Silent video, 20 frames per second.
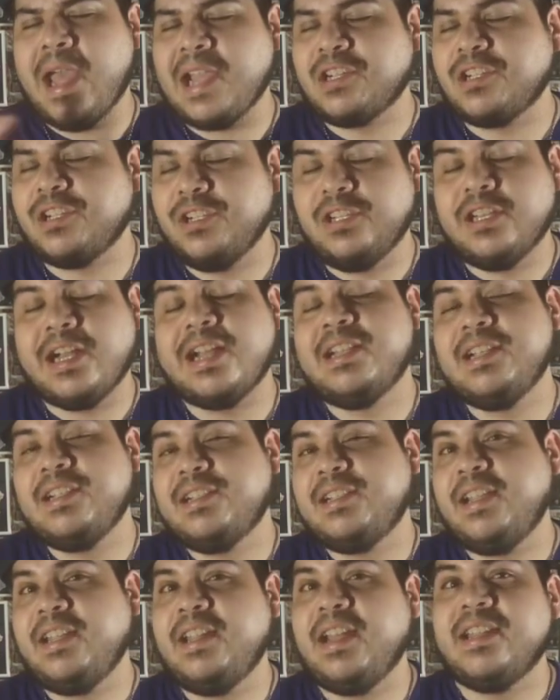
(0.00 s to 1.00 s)
actually glad to
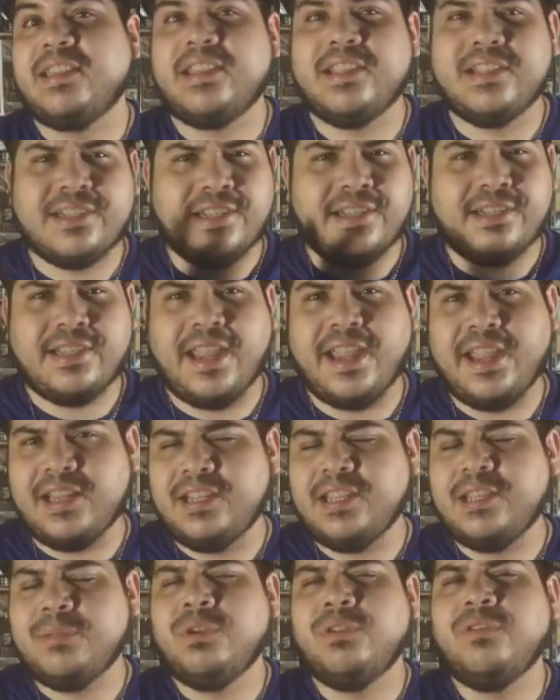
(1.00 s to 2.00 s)
say that this is the
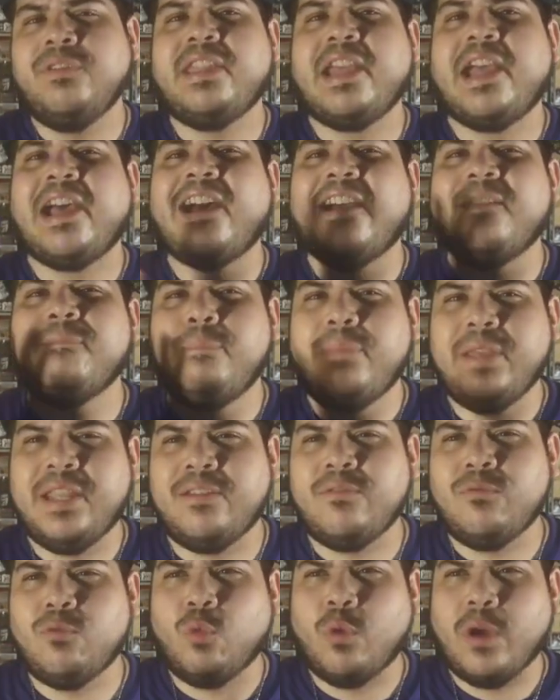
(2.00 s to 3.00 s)
Alien movie that I've
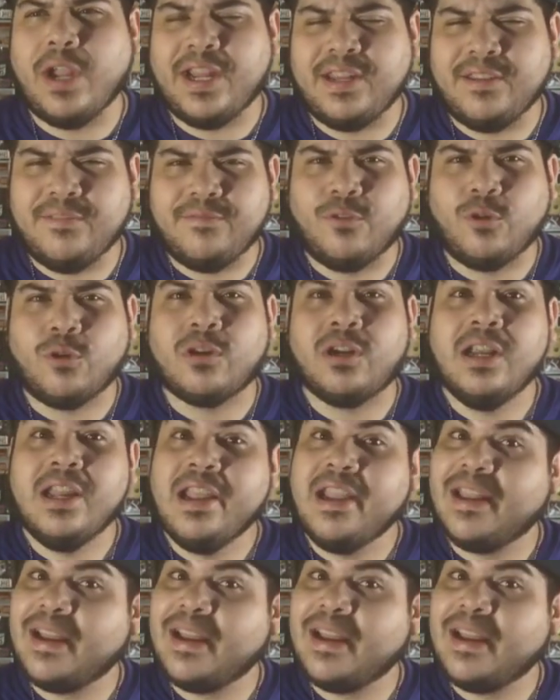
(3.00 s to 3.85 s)
been waiting for.